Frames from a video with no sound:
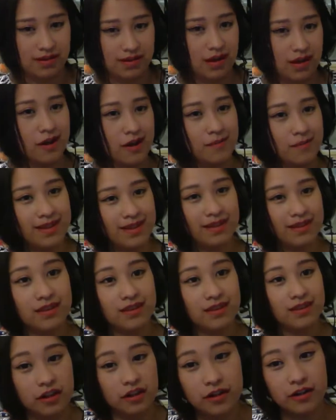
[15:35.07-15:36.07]
I mean,
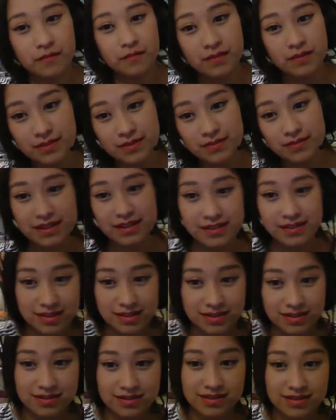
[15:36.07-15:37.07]
there have been some
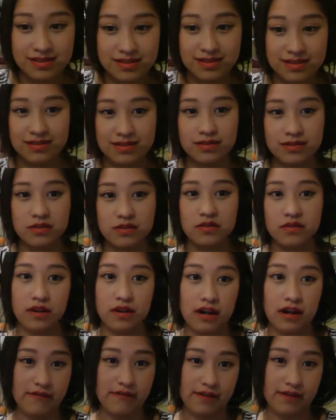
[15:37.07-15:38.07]
instances where
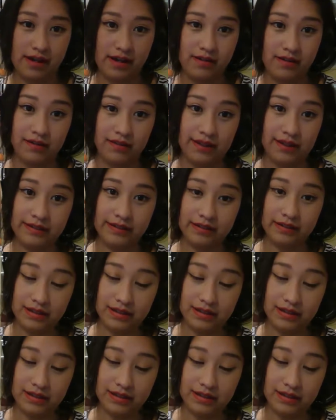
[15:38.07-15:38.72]
I've had like